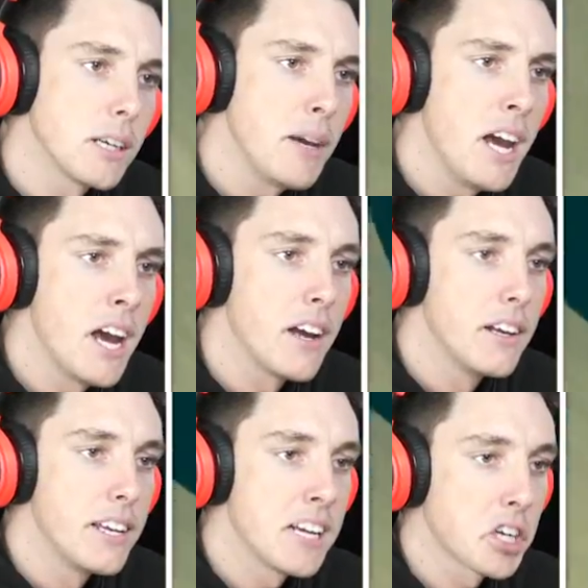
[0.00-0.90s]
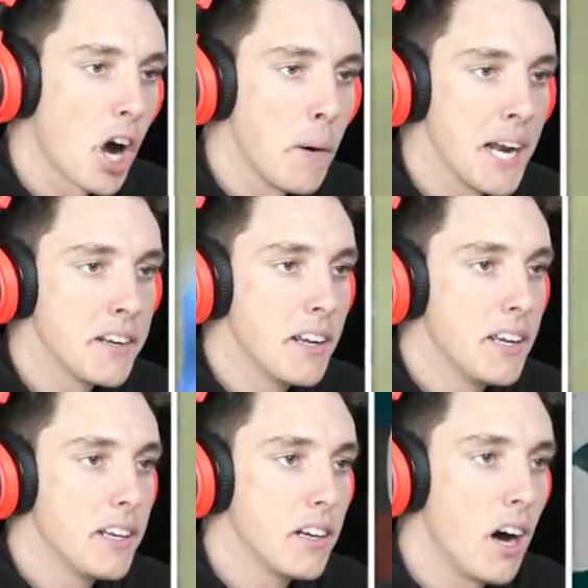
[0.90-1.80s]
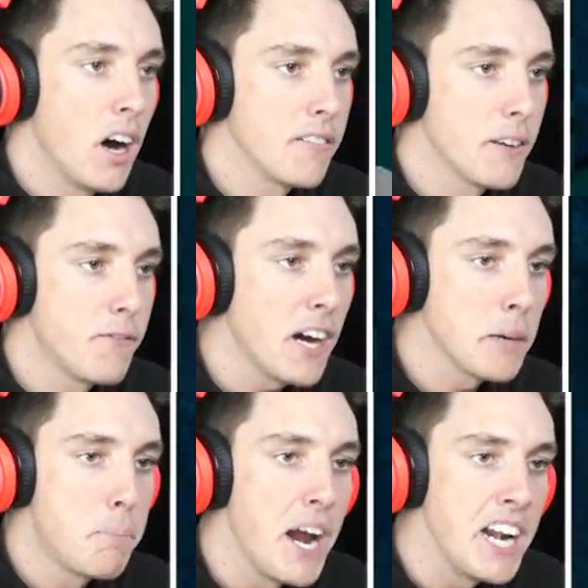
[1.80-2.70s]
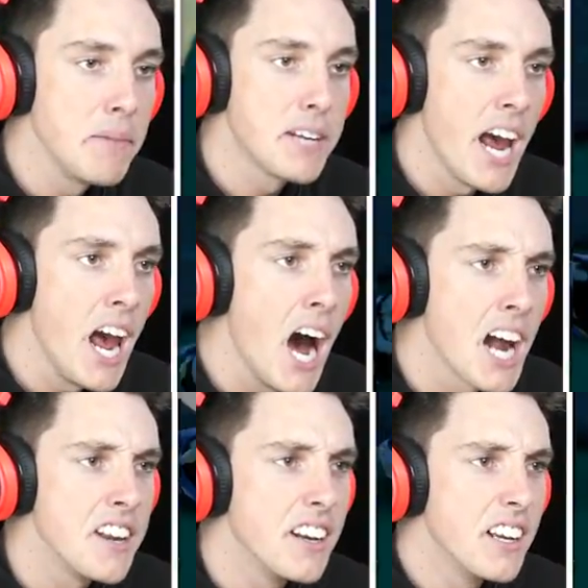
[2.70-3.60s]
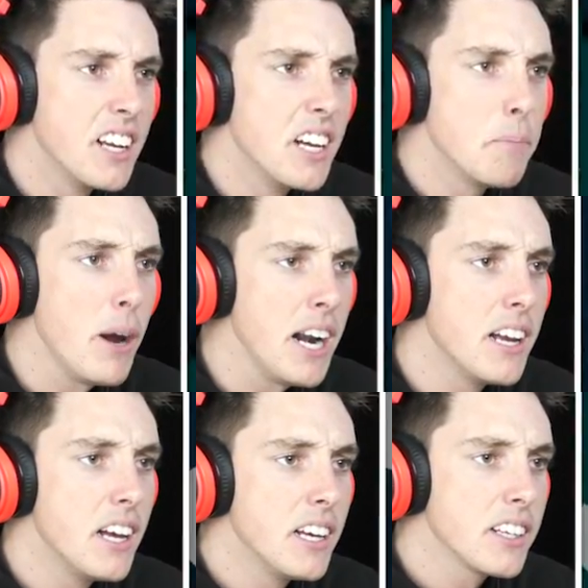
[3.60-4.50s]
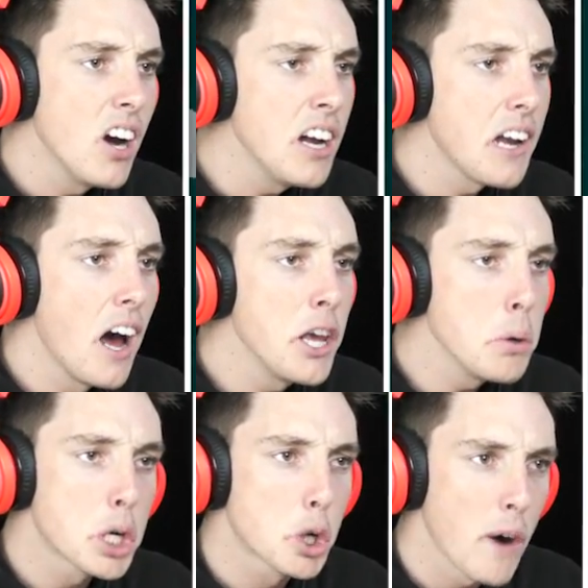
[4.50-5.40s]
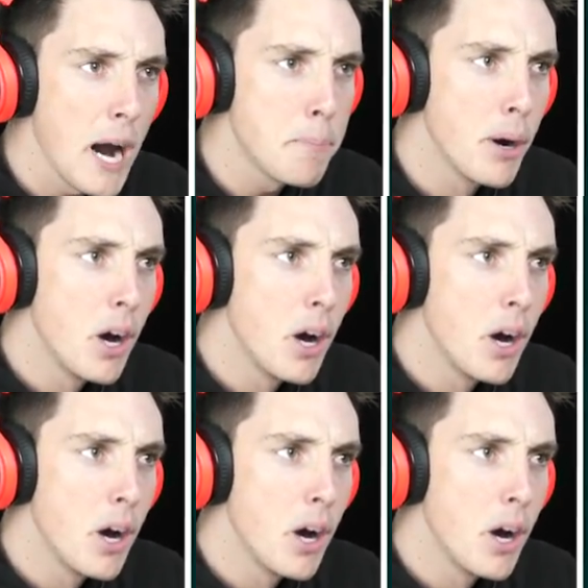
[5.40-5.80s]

Come here. Yes, I got one. Uh, fucking pin him down. Pin... God, are you a crab